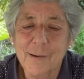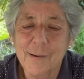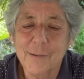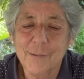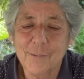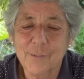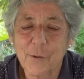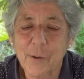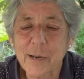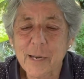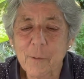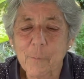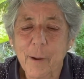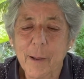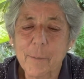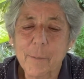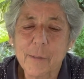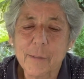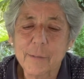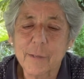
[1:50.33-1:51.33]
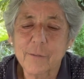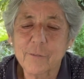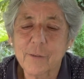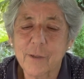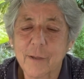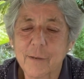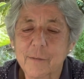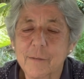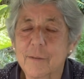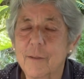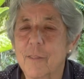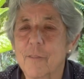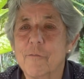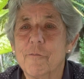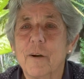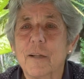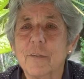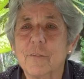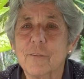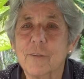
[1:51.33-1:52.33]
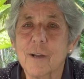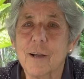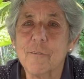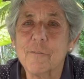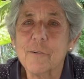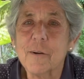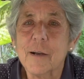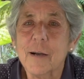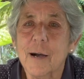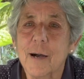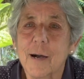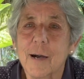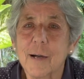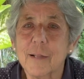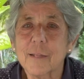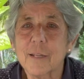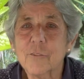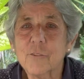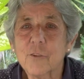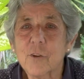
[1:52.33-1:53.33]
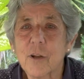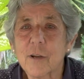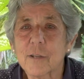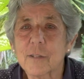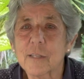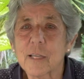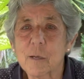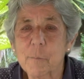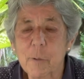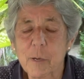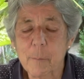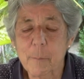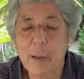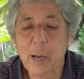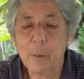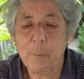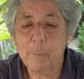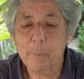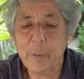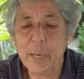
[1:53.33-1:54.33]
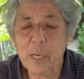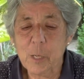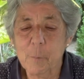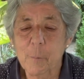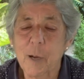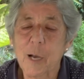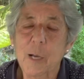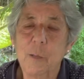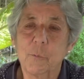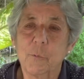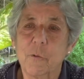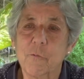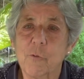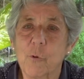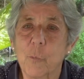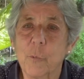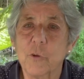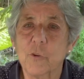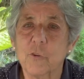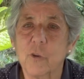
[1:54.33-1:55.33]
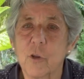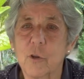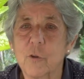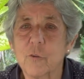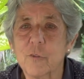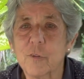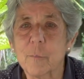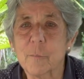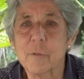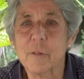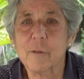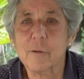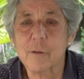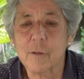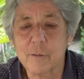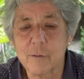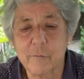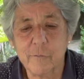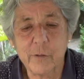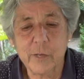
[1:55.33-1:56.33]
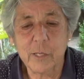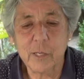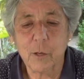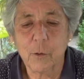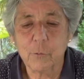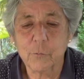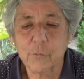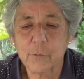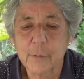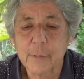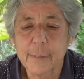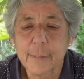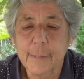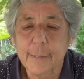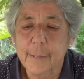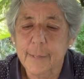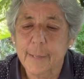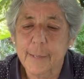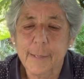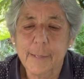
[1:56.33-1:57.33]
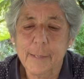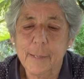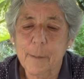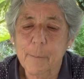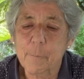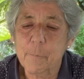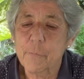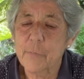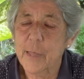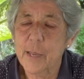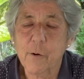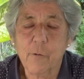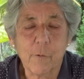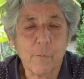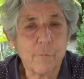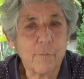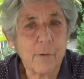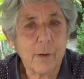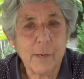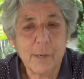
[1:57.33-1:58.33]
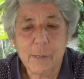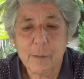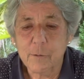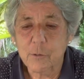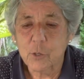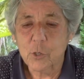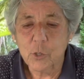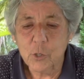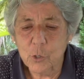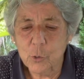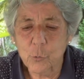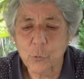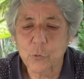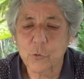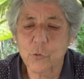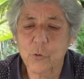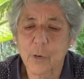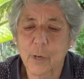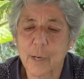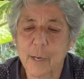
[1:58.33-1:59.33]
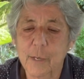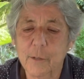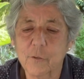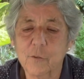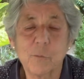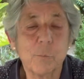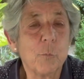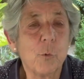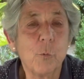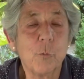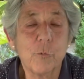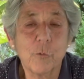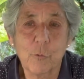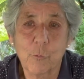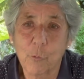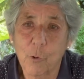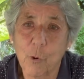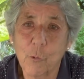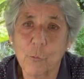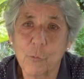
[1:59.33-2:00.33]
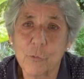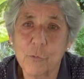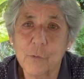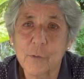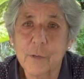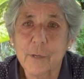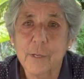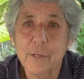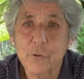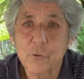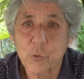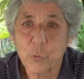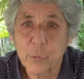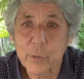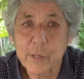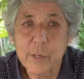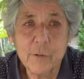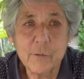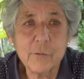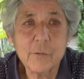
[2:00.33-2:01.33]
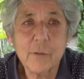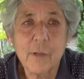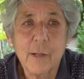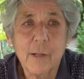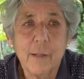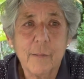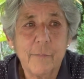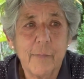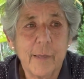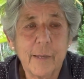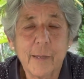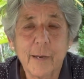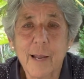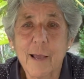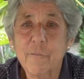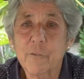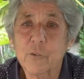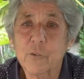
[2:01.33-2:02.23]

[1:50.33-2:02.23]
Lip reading: So anyway, let's get to the fun stuff. Let's talk a little bit about baobabs before we show you some of the videos. They are huge, smooth growth trees. They can have a